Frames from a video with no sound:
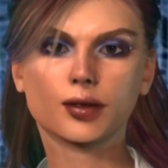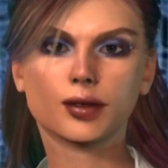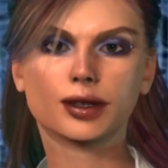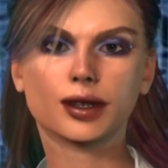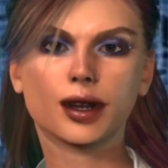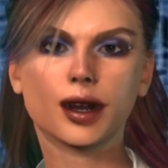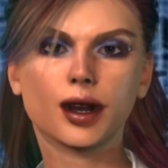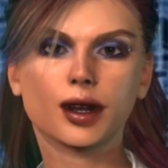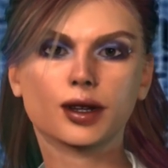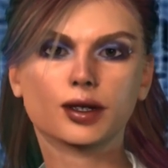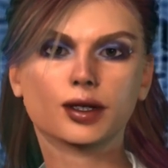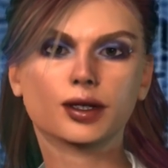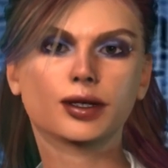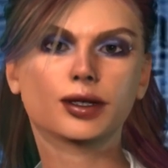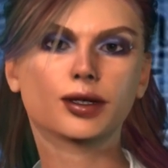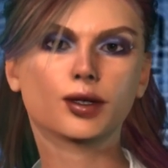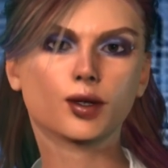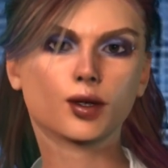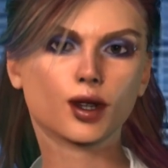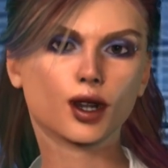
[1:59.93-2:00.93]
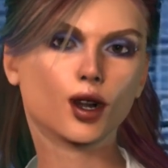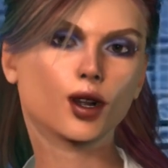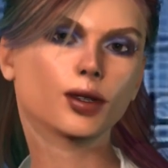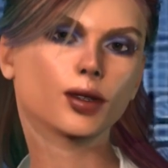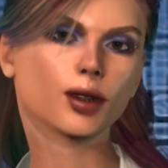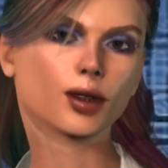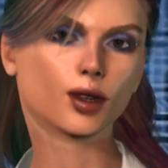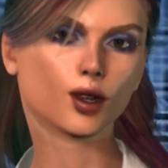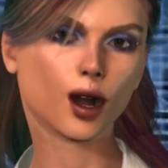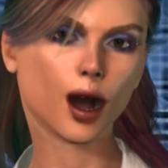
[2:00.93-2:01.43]
Yes, you heard
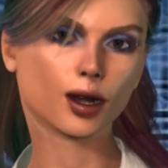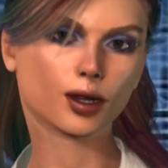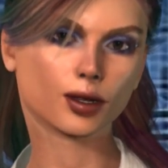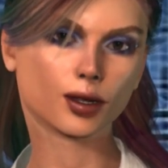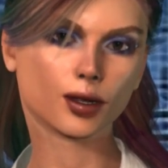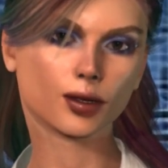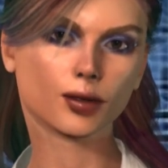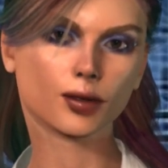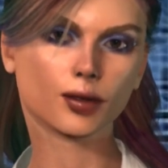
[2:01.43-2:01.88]
that right.